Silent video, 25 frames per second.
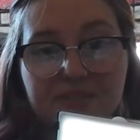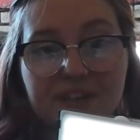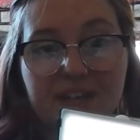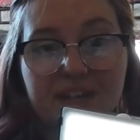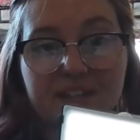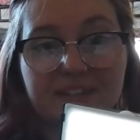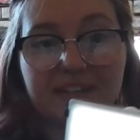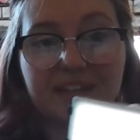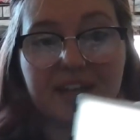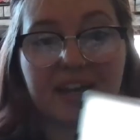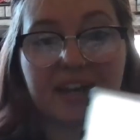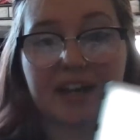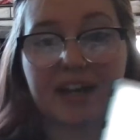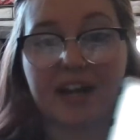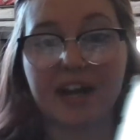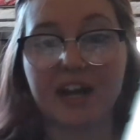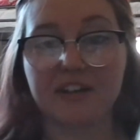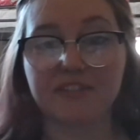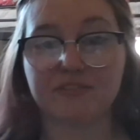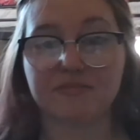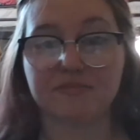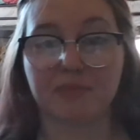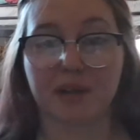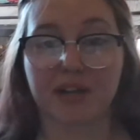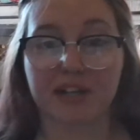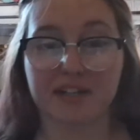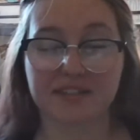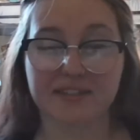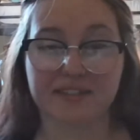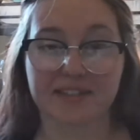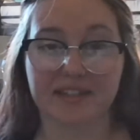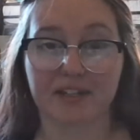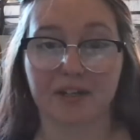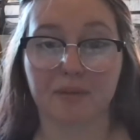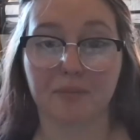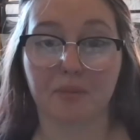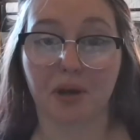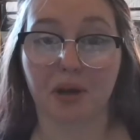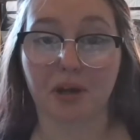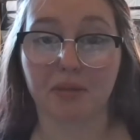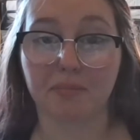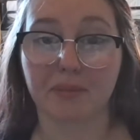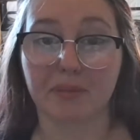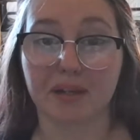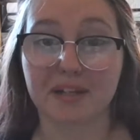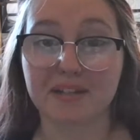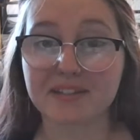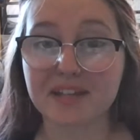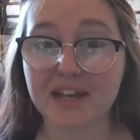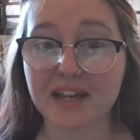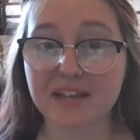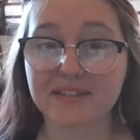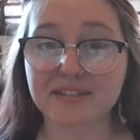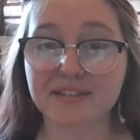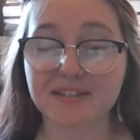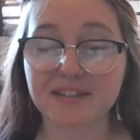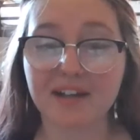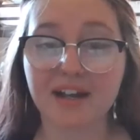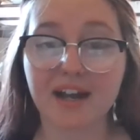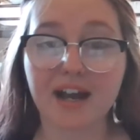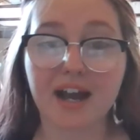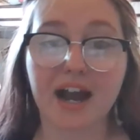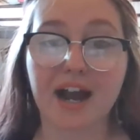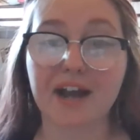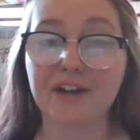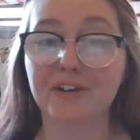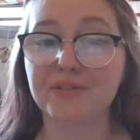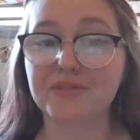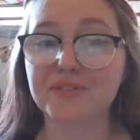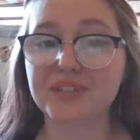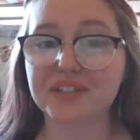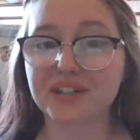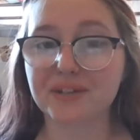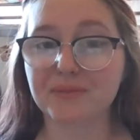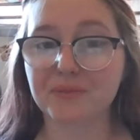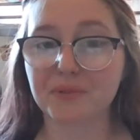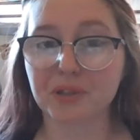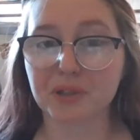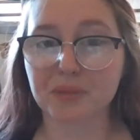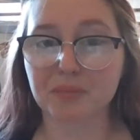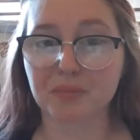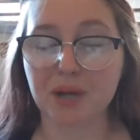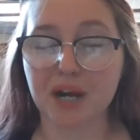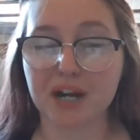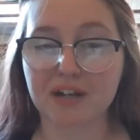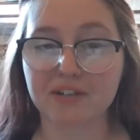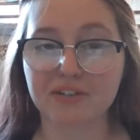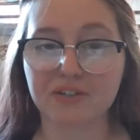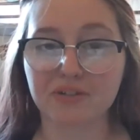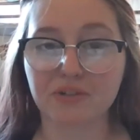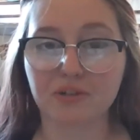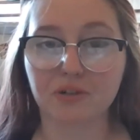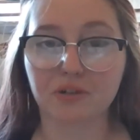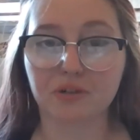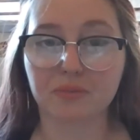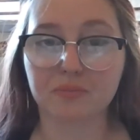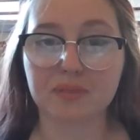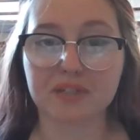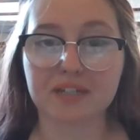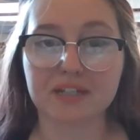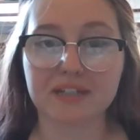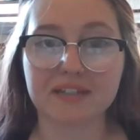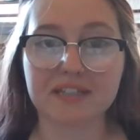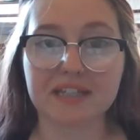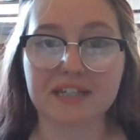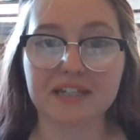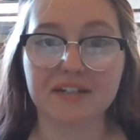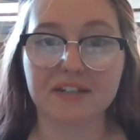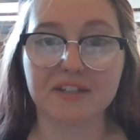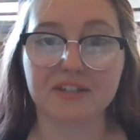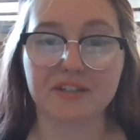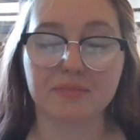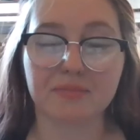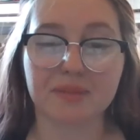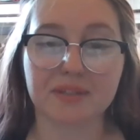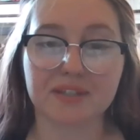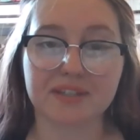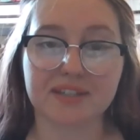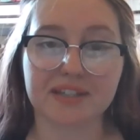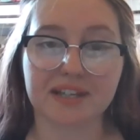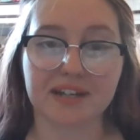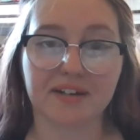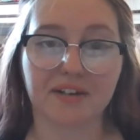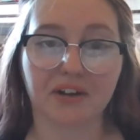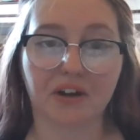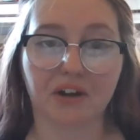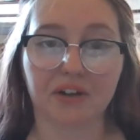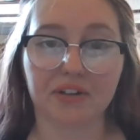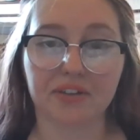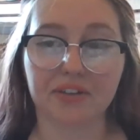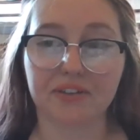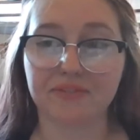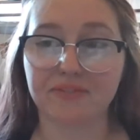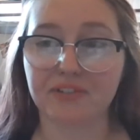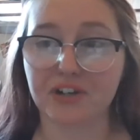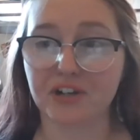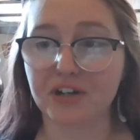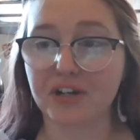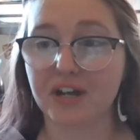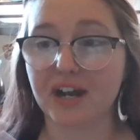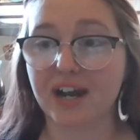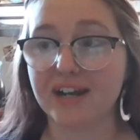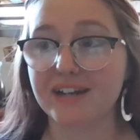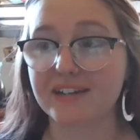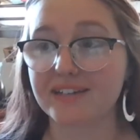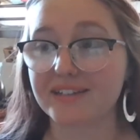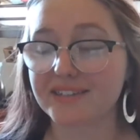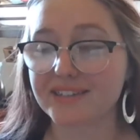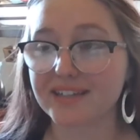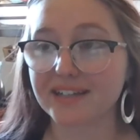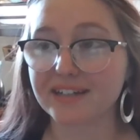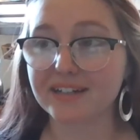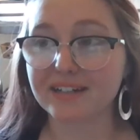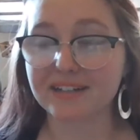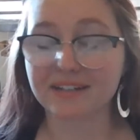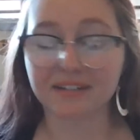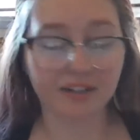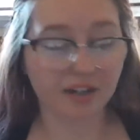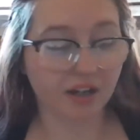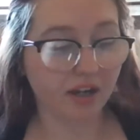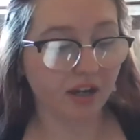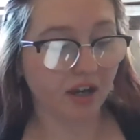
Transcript: fact that I have mine set up on my desk, I don't see it really practical being needed to be set on the very highest setting.